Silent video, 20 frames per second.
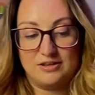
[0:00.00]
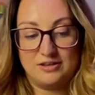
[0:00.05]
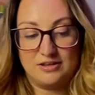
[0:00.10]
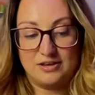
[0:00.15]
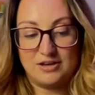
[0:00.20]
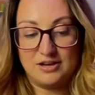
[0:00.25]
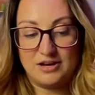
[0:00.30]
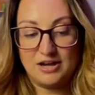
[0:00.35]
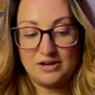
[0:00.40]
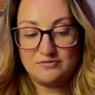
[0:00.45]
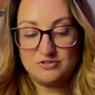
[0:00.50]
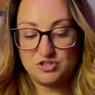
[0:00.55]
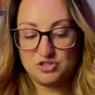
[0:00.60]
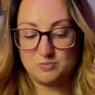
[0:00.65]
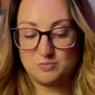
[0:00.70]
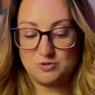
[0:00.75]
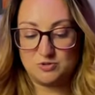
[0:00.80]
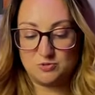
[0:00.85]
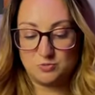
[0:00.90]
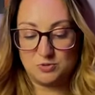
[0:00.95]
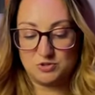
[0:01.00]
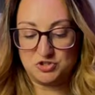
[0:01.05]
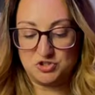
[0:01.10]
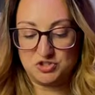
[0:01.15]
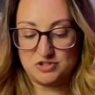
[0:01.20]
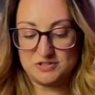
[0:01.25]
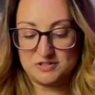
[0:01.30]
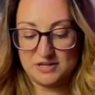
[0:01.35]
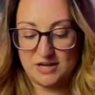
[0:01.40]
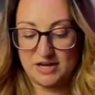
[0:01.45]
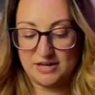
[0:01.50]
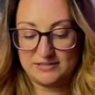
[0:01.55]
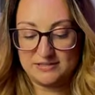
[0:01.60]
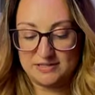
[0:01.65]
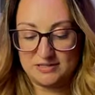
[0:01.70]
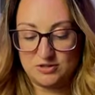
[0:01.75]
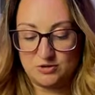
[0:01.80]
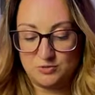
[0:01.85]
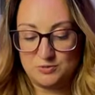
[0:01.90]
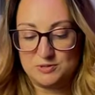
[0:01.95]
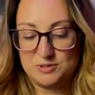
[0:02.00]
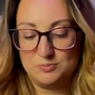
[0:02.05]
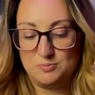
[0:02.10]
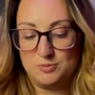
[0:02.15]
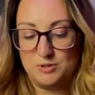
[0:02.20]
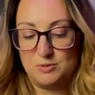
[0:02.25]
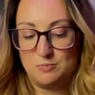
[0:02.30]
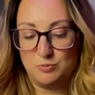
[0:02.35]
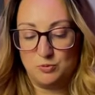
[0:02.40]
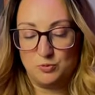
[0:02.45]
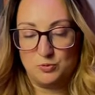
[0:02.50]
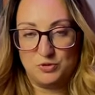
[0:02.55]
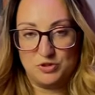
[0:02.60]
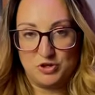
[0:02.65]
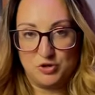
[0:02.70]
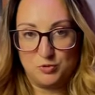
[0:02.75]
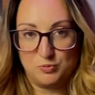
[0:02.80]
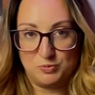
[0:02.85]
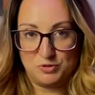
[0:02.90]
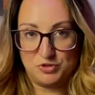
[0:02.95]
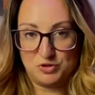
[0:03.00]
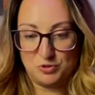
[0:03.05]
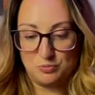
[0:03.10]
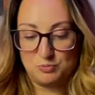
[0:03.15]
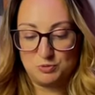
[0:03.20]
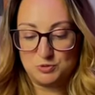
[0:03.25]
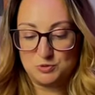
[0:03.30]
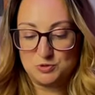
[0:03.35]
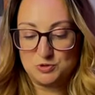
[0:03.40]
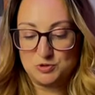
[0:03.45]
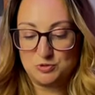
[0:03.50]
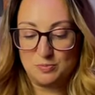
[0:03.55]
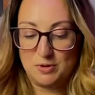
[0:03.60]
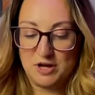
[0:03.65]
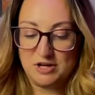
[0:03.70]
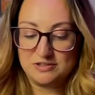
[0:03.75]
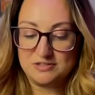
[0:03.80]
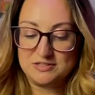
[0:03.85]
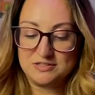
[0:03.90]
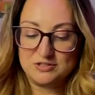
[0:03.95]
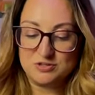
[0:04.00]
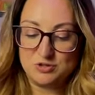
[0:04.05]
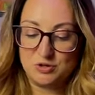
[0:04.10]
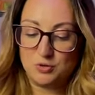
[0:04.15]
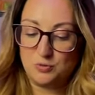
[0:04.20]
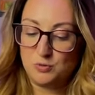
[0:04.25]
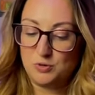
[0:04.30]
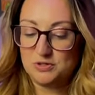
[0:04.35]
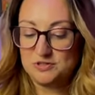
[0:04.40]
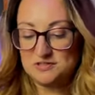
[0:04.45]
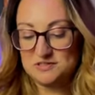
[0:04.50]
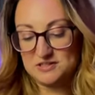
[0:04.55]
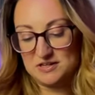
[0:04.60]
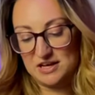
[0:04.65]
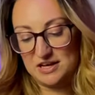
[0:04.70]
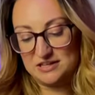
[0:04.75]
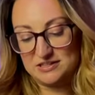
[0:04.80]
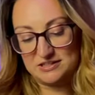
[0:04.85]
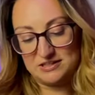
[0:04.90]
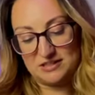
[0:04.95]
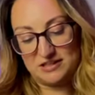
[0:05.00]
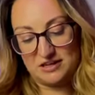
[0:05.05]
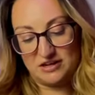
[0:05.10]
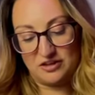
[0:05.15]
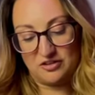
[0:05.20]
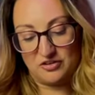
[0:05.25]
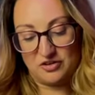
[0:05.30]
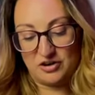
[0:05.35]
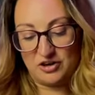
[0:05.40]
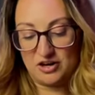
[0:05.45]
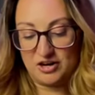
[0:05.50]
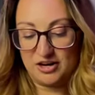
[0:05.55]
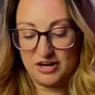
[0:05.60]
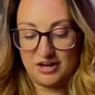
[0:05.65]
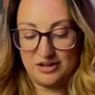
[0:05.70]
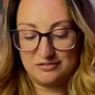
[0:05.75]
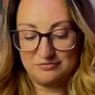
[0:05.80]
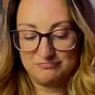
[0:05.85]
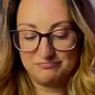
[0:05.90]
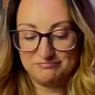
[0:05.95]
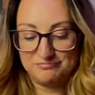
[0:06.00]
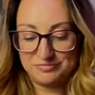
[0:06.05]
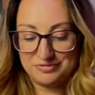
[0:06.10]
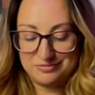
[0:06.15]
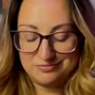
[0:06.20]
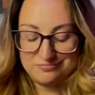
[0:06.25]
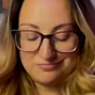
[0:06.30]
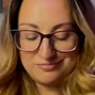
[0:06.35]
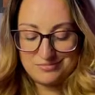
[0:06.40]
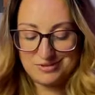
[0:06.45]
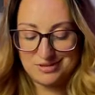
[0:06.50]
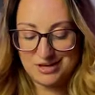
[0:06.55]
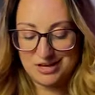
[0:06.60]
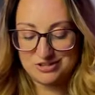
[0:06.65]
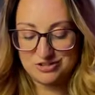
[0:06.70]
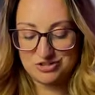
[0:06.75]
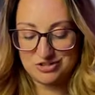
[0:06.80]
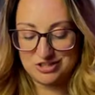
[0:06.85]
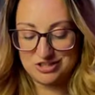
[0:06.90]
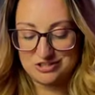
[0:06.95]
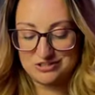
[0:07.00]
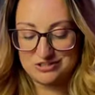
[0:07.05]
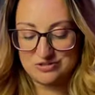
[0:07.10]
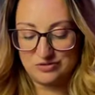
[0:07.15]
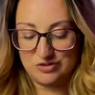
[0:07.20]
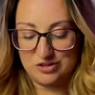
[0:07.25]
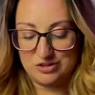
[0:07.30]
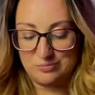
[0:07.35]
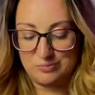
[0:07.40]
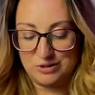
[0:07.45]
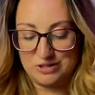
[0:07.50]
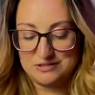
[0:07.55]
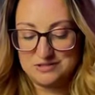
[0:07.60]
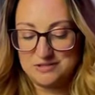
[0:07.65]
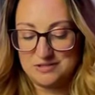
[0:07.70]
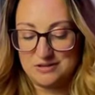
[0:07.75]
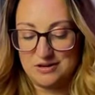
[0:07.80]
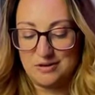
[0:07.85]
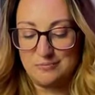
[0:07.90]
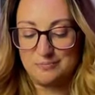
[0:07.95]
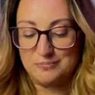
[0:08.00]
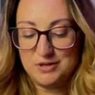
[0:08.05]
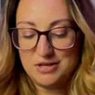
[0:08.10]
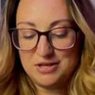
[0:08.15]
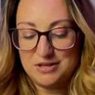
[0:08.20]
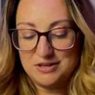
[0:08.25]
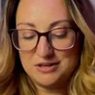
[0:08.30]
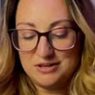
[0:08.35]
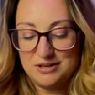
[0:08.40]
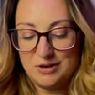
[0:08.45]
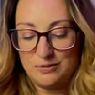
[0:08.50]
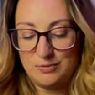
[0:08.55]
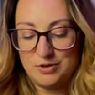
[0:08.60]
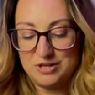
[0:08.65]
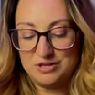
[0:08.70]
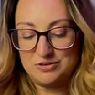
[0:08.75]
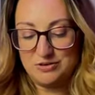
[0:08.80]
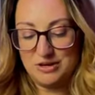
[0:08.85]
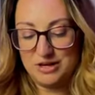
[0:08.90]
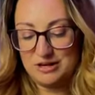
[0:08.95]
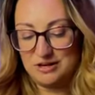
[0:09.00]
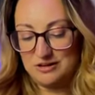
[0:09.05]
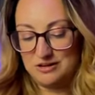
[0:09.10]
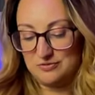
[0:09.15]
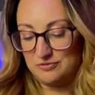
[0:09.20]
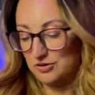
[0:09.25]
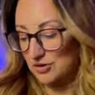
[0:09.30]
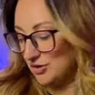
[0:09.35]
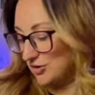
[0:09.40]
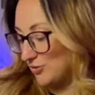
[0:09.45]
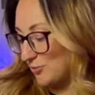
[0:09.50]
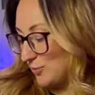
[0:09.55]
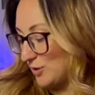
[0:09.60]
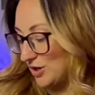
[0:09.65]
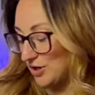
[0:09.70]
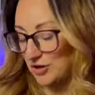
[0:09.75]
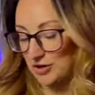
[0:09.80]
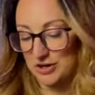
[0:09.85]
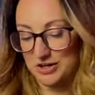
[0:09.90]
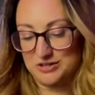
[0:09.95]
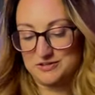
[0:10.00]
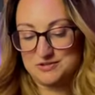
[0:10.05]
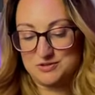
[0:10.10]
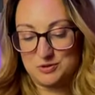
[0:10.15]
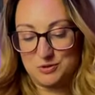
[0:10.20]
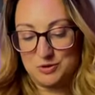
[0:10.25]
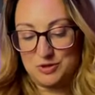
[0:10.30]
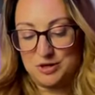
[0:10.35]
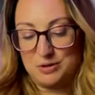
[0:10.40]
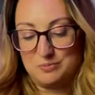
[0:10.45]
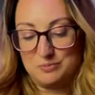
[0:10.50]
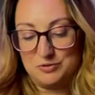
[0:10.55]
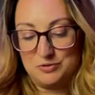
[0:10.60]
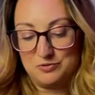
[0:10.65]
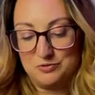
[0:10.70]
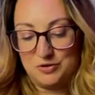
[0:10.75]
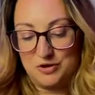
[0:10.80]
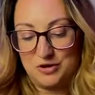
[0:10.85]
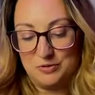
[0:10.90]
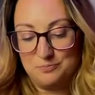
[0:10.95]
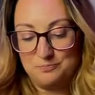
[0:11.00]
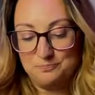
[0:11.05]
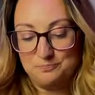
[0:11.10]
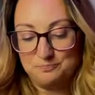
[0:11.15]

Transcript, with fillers: And I've just been switching sides. I know some people, when they open their booster boxes, go one side to the other, and I just think it's fun to mix it up. That way you kind of never know where your hits are coming from.